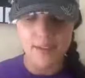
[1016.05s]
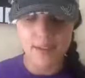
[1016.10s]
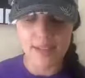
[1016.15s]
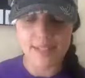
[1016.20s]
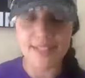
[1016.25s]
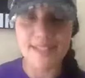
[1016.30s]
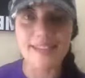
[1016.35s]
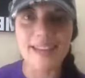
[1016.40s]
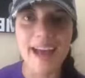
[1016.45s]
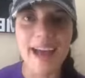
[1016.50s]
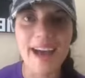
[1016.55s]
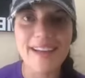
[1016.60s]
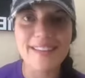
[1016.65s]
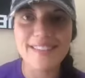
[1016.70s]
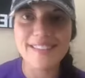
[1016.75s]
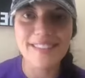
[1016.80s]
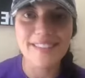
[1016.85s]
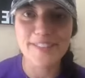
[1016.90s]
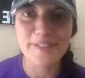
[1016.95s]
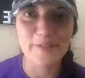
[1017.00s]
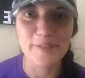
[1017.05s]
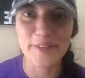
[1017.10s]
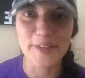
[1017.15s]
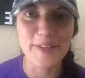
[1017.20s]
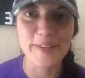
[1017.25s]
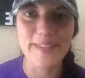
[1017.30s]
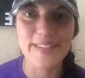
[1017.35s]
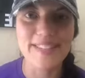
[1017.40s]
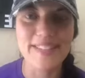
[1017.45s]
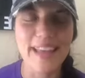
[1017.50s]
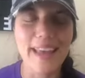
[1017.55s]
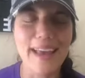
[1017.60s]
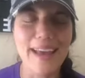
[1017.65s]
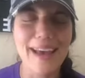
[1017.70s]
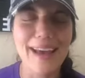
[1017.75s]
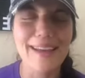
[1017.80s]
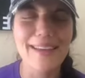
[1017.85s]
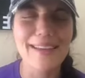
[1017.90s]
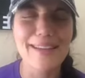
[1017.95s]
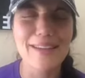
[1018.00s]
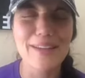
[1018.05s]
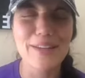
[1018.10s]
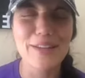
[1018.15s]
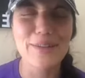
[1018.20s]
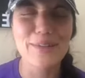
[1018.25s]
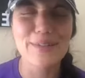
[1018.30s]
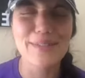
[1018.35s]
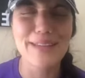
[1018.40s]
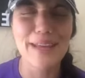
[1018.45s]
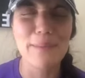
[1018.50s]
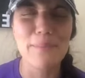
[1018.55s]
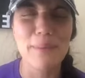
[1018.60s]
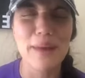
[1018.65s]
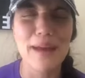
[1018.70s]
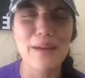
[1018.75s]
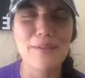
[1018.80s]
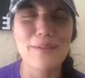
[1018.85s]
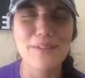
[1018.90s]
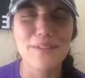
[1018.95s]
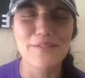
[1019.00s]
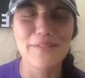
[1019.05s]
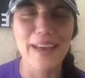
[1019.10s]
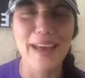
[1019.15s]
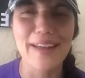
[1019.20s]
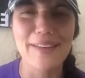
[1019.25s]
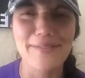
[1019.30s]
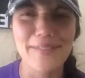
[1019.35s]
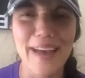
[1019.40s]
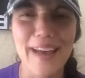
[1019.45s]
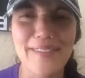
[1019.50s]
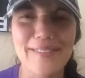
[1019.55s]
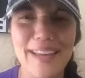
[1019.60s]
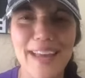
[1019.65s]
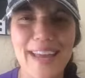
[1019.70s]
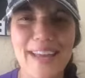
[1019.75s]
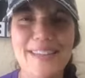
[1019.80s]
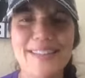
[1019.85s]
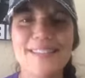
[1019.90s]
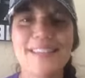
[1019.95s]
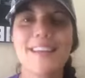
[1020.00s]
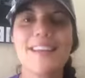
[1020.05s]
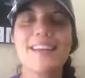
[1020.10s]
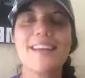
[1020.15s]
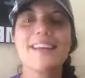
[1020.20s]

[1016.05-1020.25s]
It's not for you to say, I didn't lose 10 pounds of fat in five days.